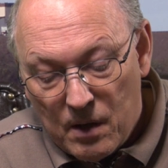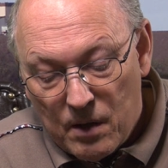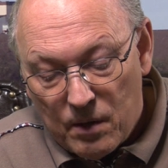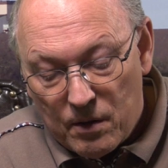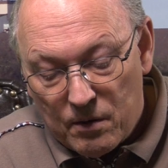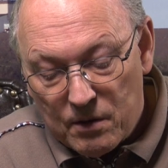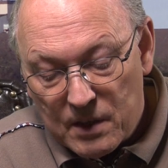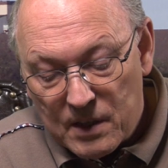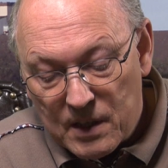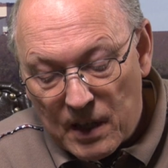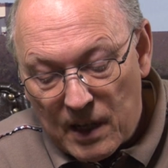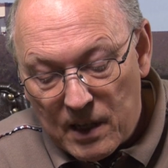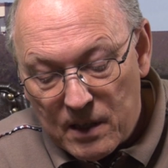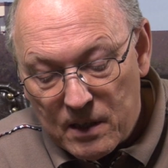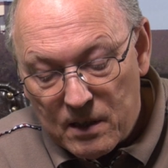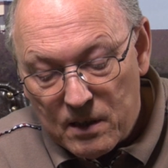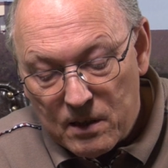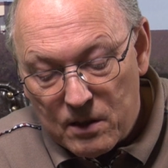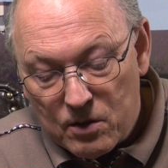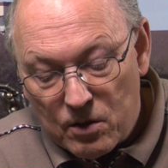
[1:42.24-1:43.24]
The result
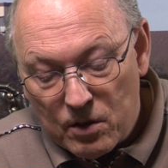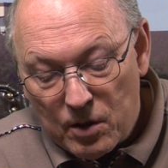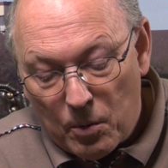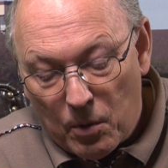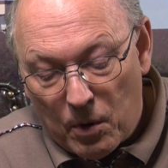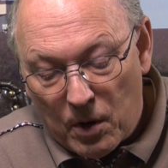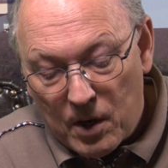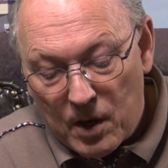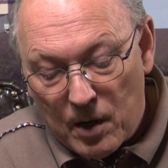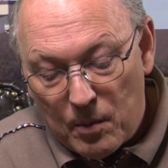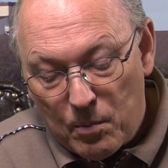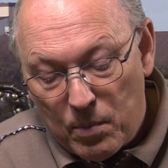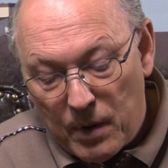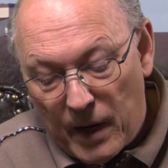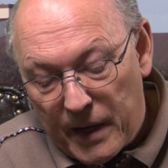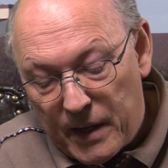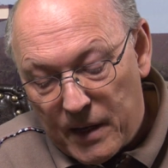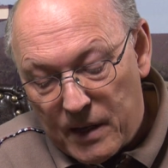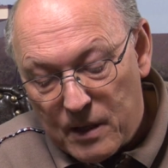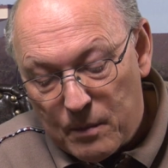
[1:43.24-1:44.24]
is Johnnie Walker
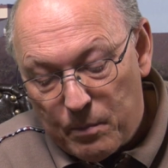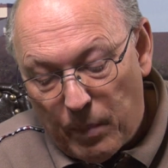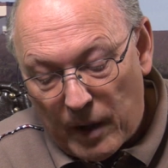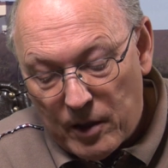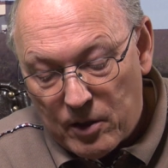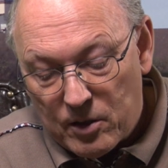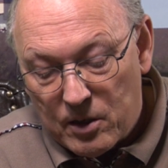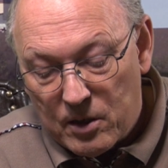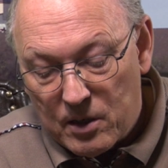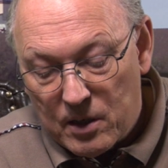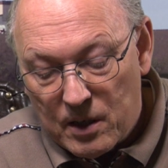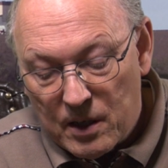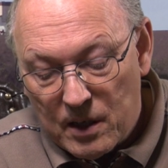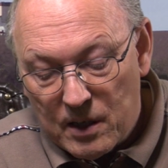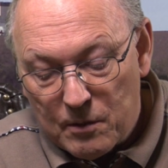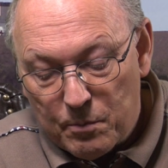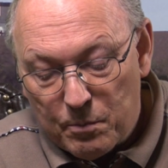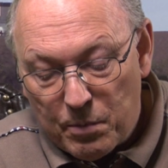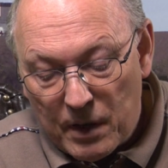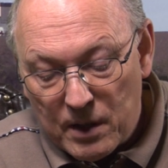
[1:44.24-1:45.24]
Blender's Batch
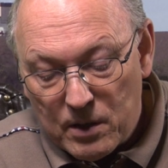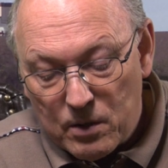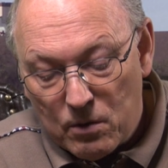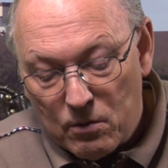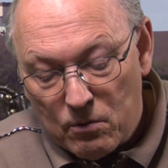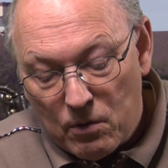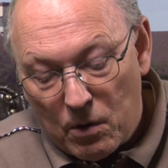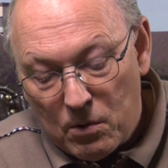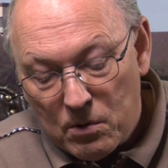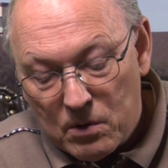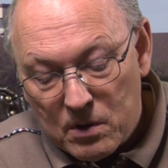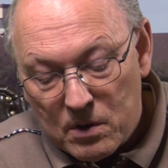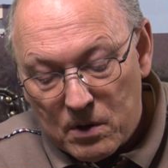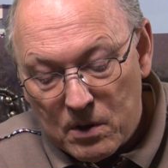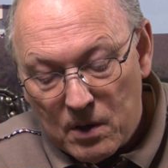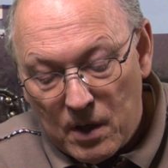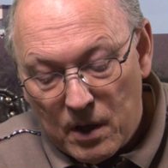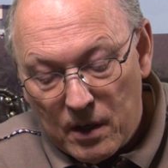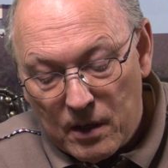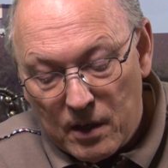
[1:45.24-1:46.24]
Espresso Roast,
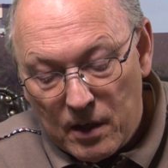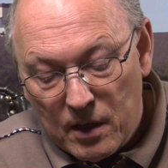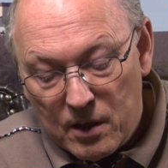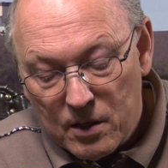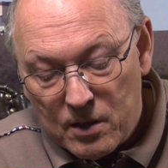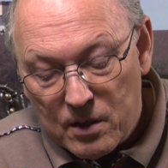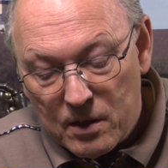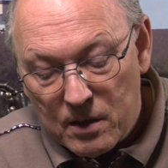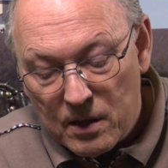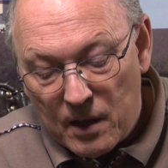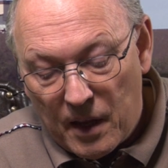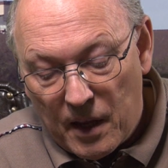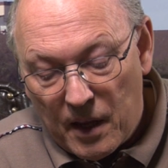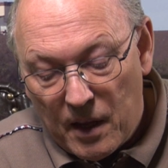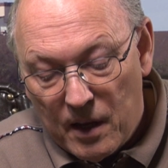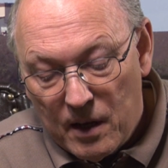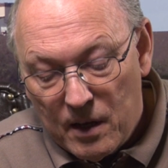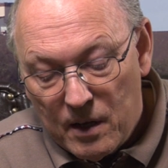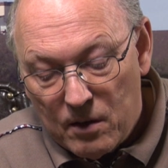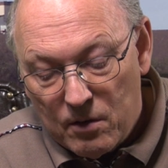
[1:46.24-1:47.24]
a deliciously
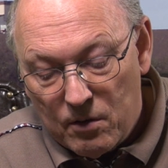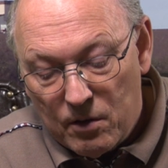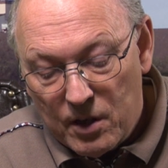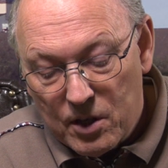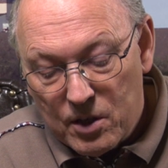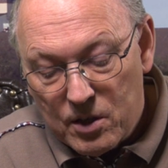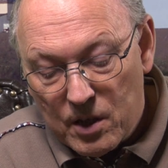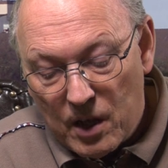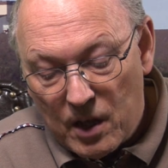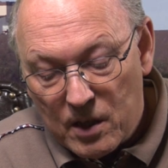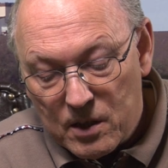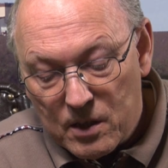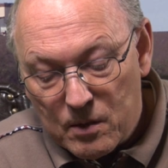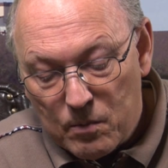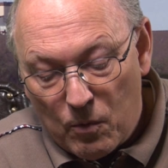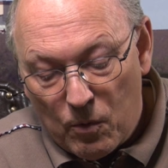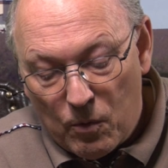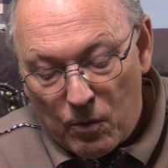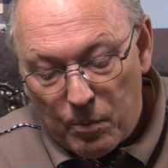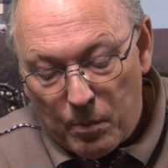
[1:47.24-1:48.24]
rich and
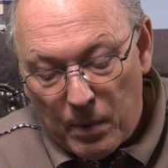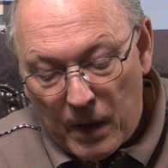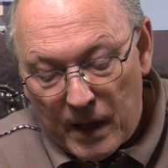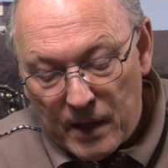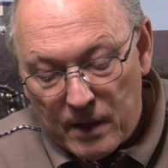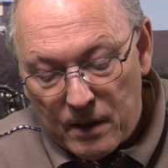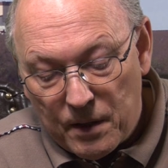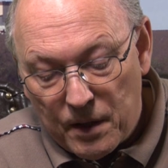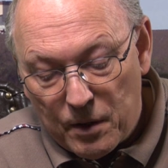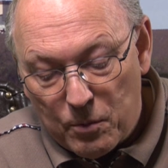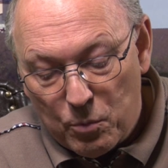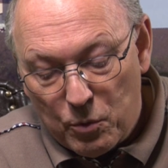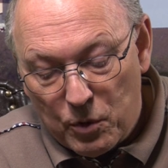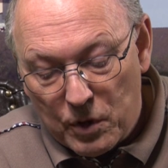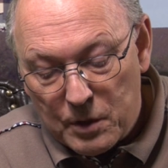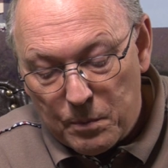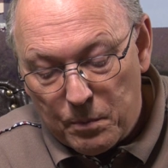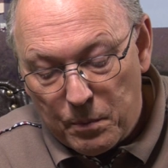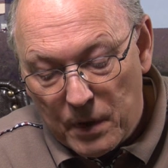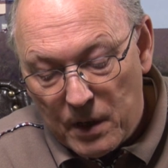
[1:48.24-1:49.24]
smooth blend that
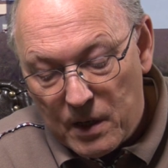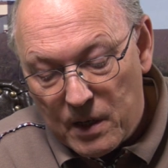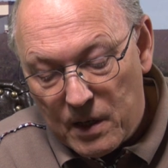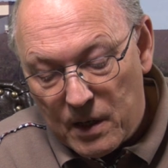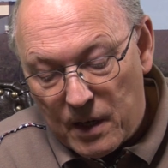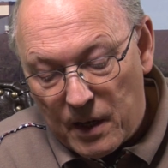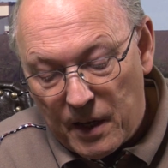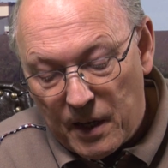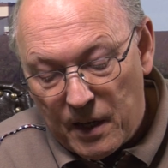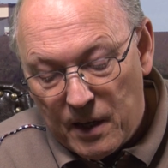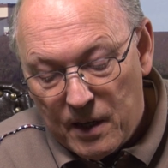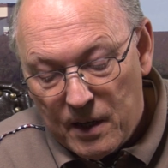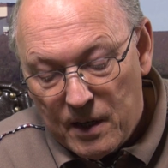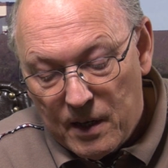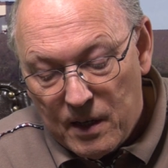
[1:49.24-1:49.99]
works brilliantly,